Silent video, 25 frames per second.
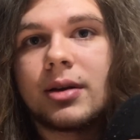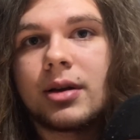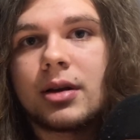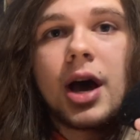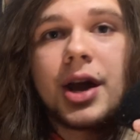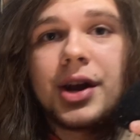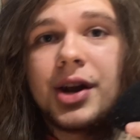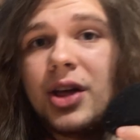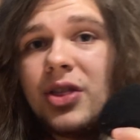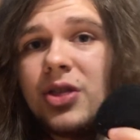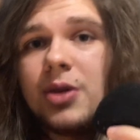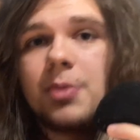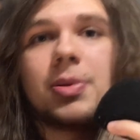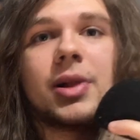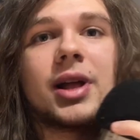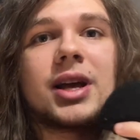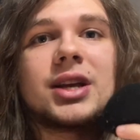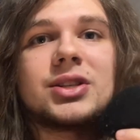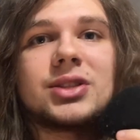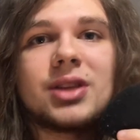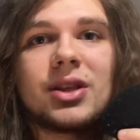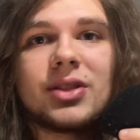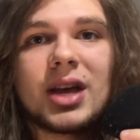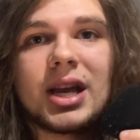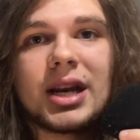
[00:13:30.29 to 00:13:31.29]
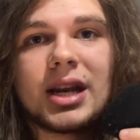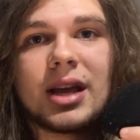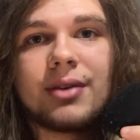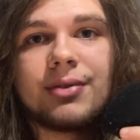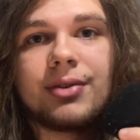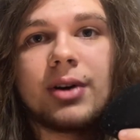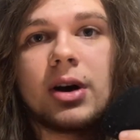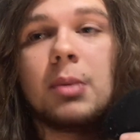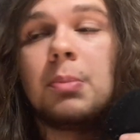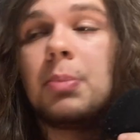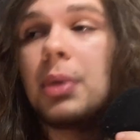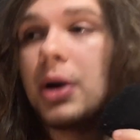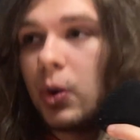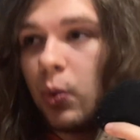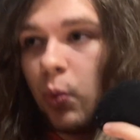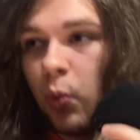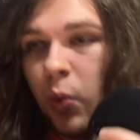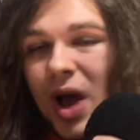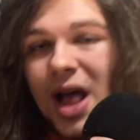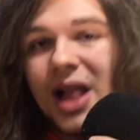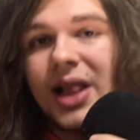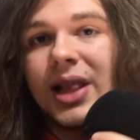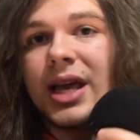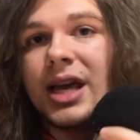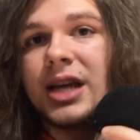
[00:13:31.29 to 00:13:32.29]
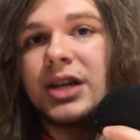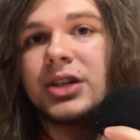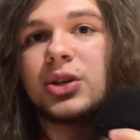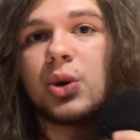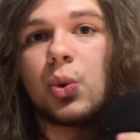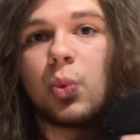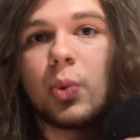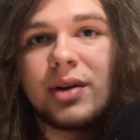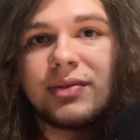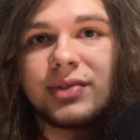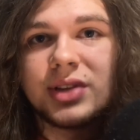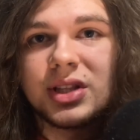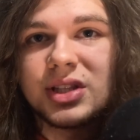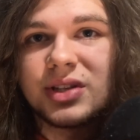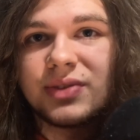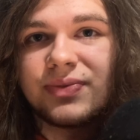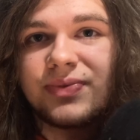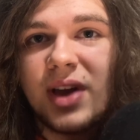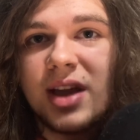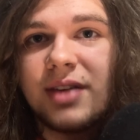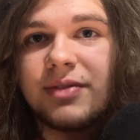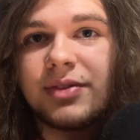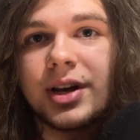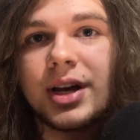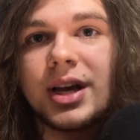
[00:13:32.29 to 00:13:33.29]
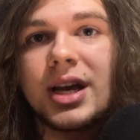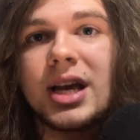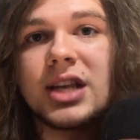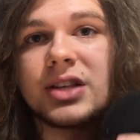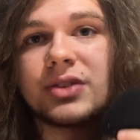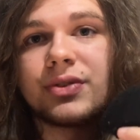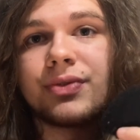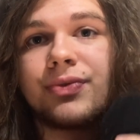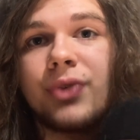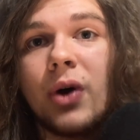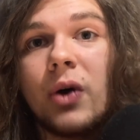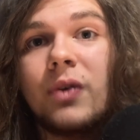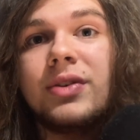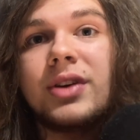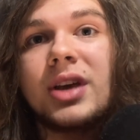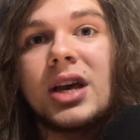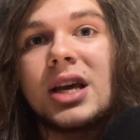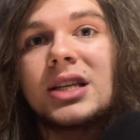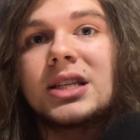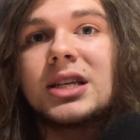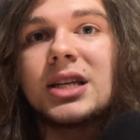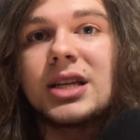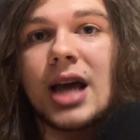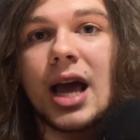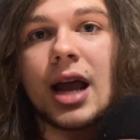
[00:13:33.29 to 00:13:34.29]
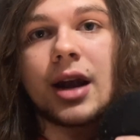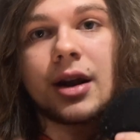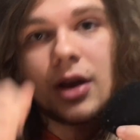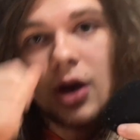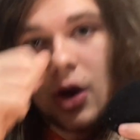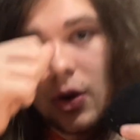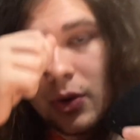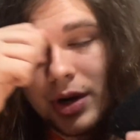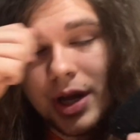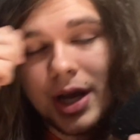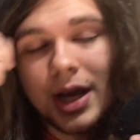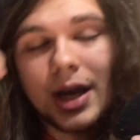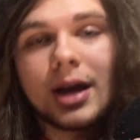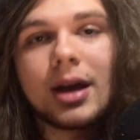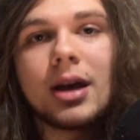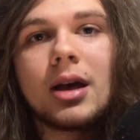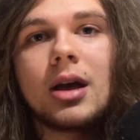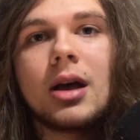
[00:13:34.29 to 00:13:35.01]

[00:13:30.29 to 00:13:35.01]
Another place that they differ, but well into WiVRn's favour, is foveated encoding.